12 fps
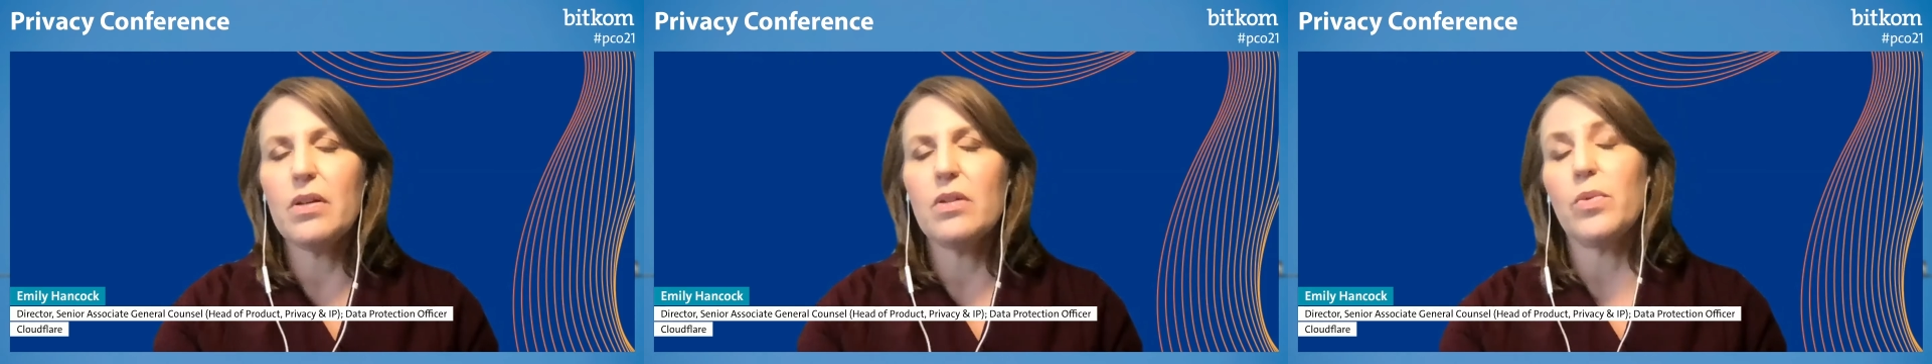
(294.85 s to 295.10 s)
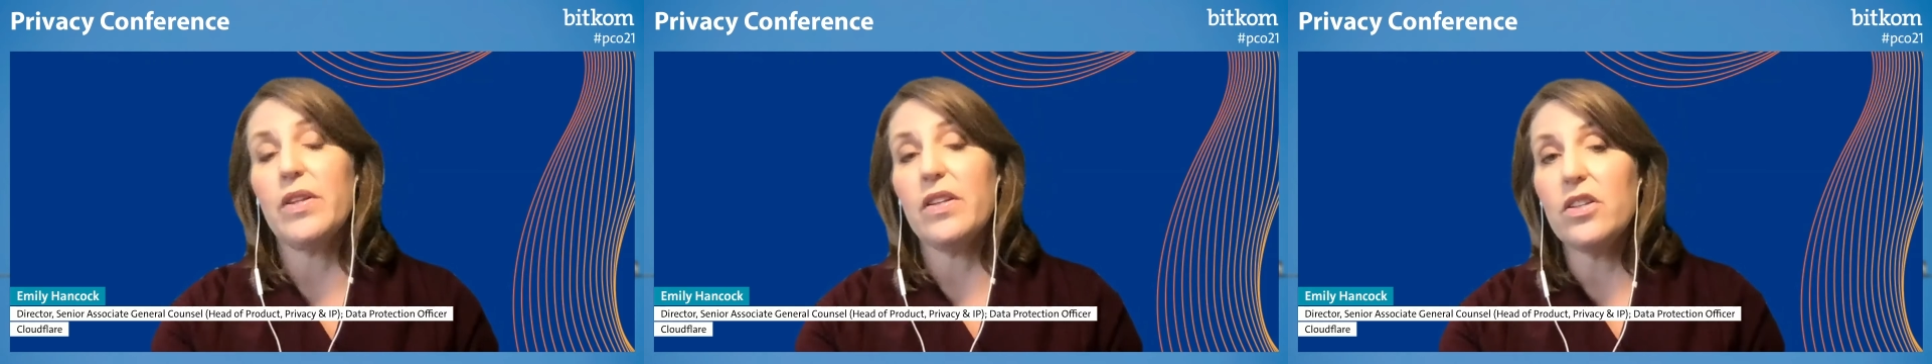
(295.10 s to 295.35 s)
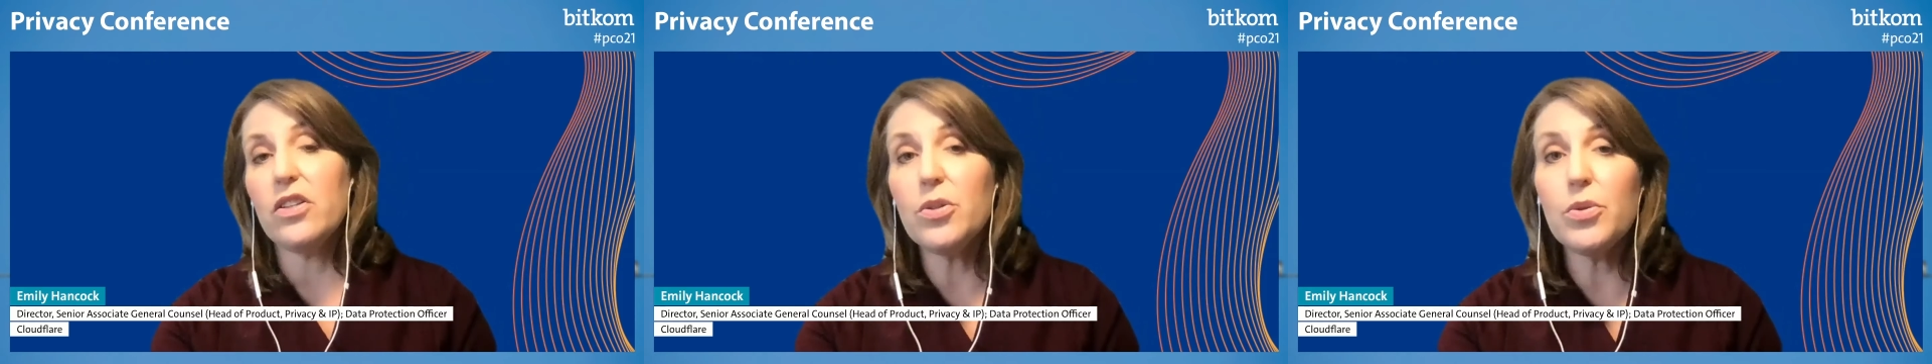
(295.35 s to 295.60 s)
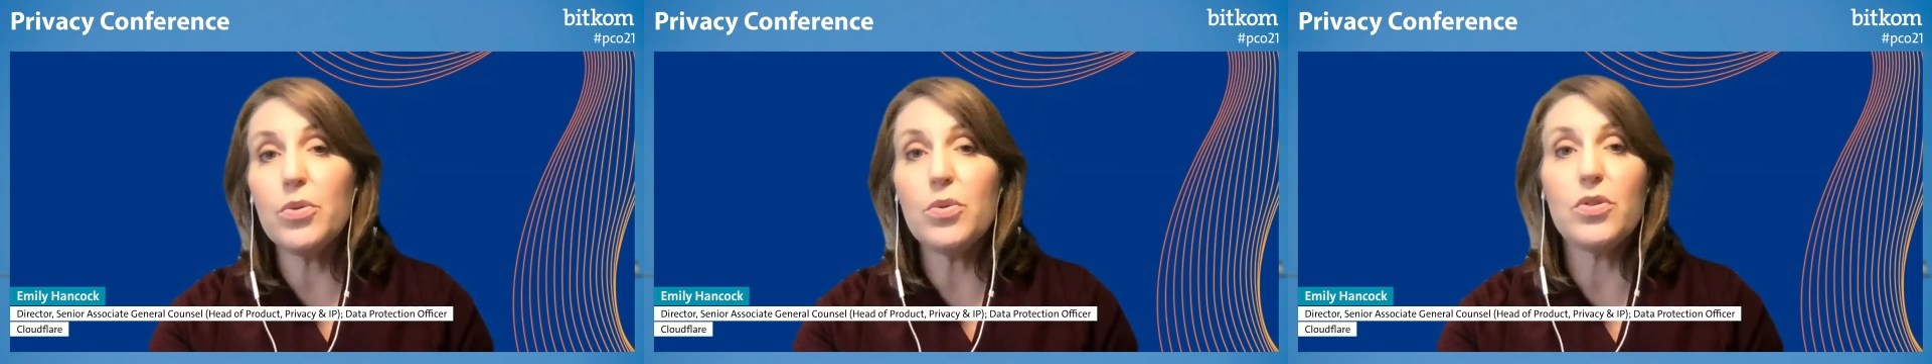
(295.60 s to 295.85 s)
read the
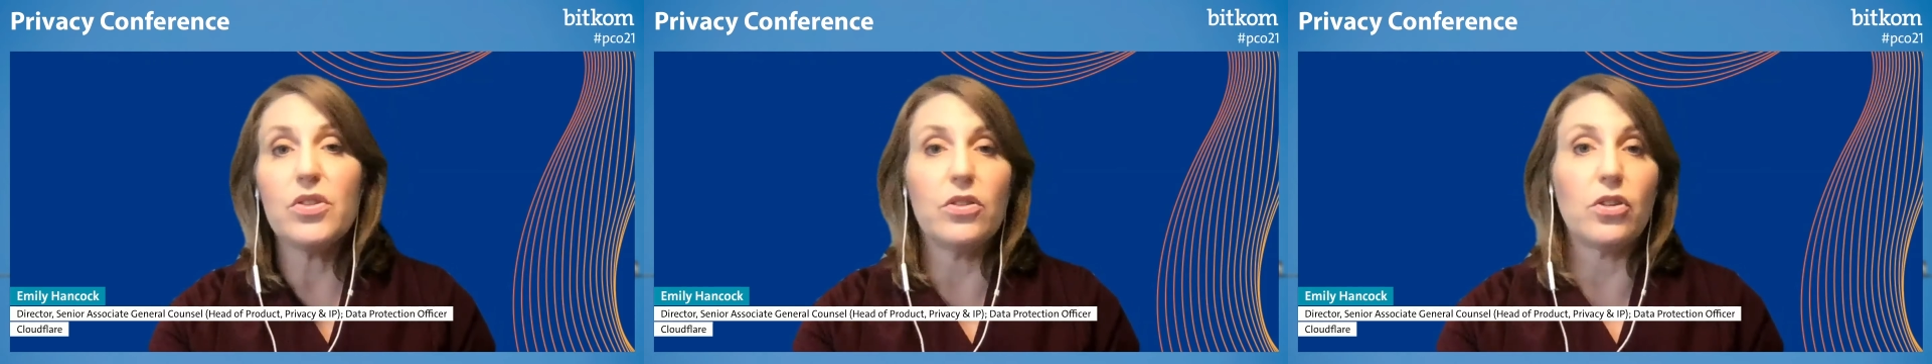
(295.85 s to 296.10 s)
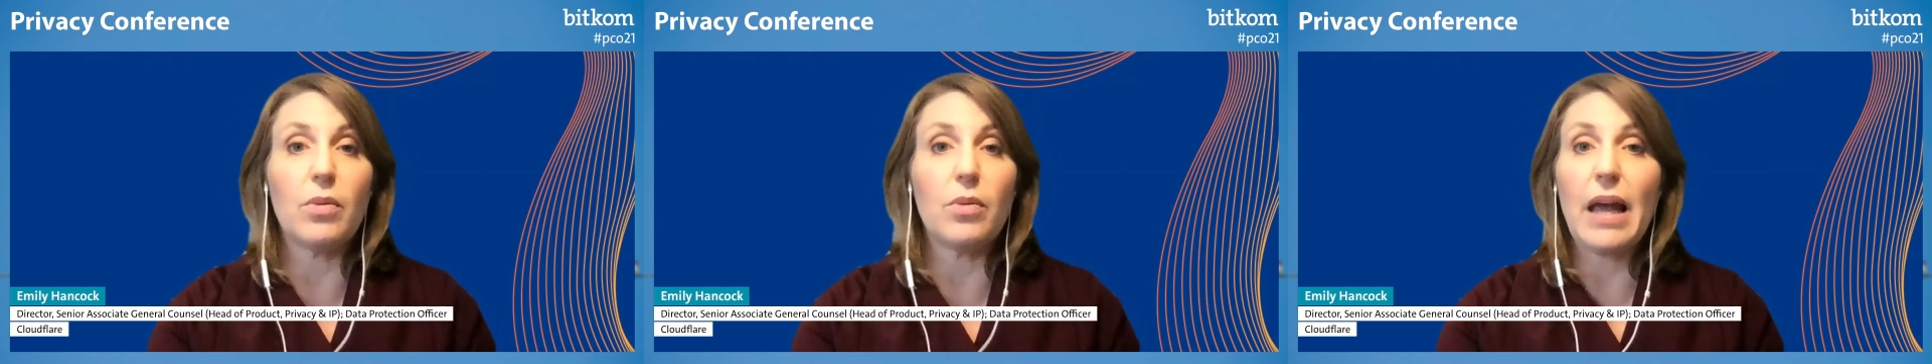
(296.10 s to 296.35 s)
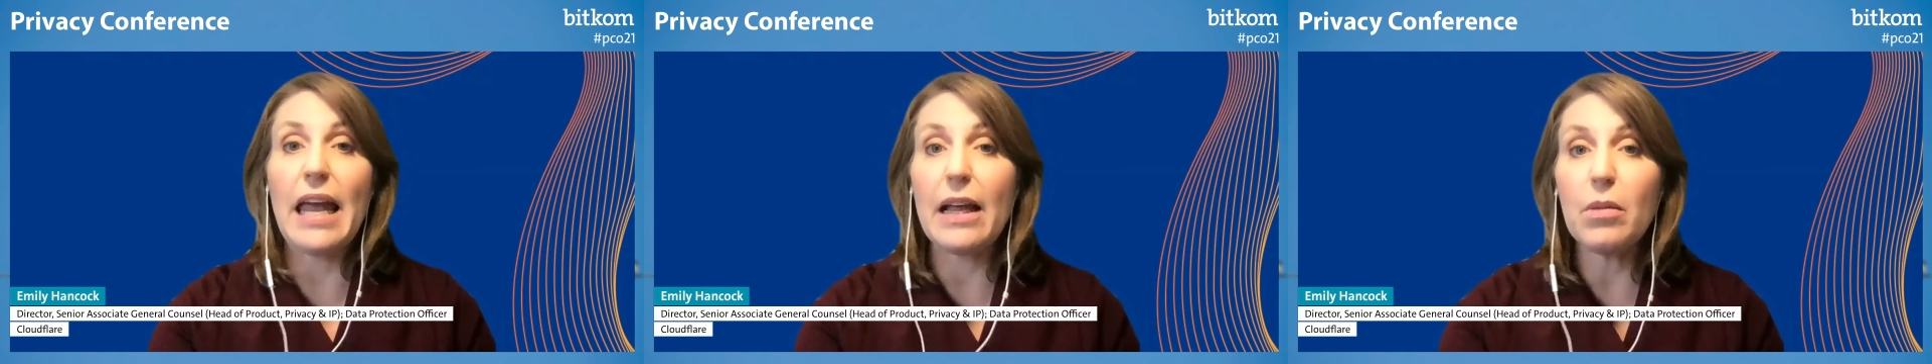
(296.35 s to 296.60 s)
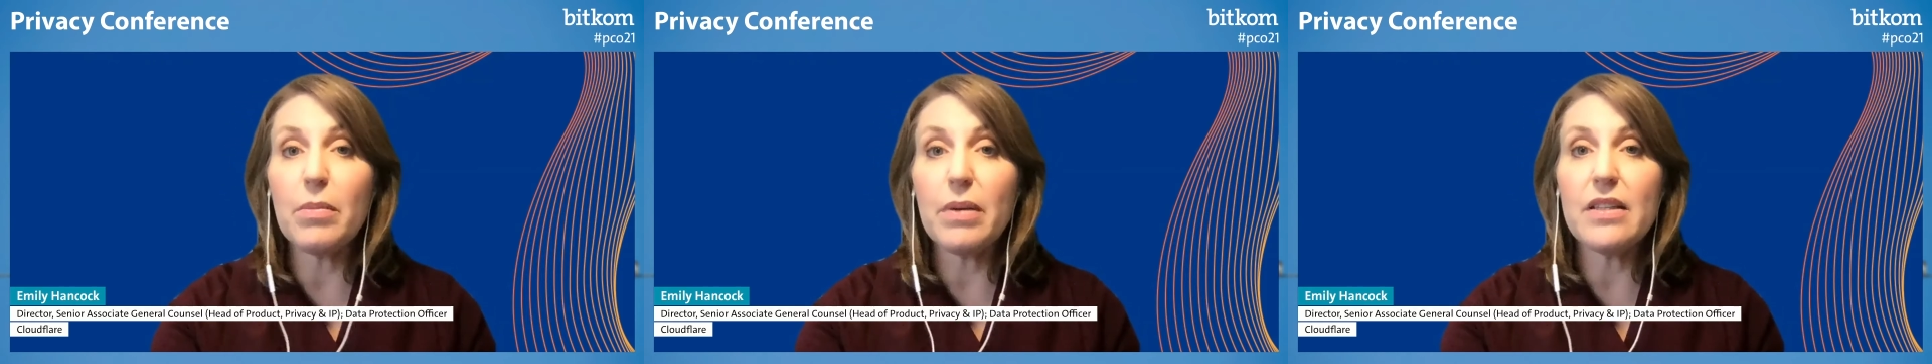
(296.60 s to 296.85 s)
news, look up
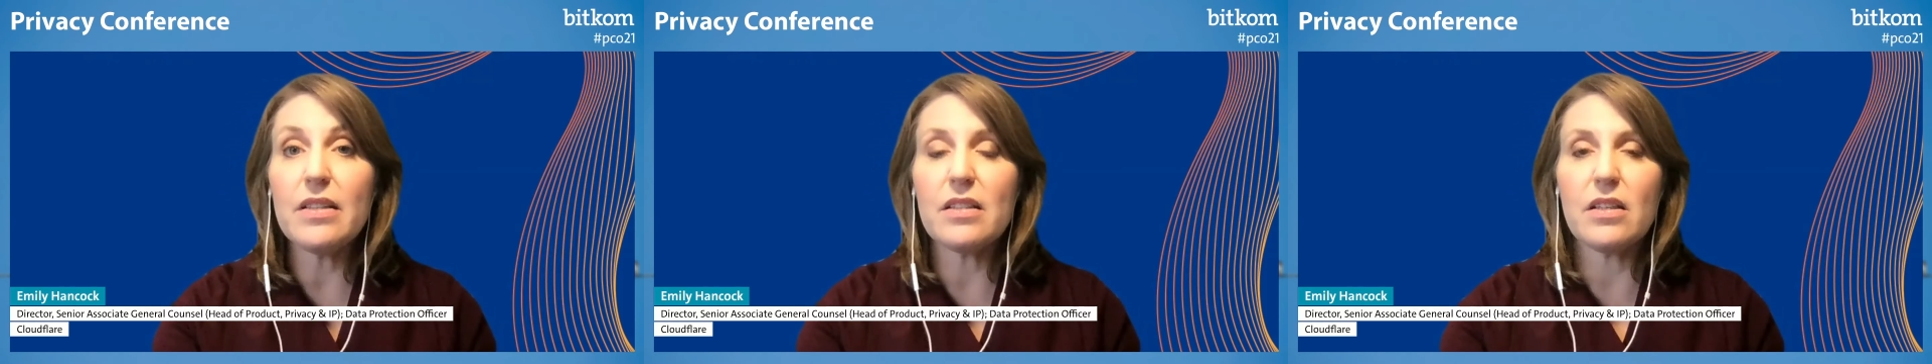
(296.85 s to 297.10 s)
ailments,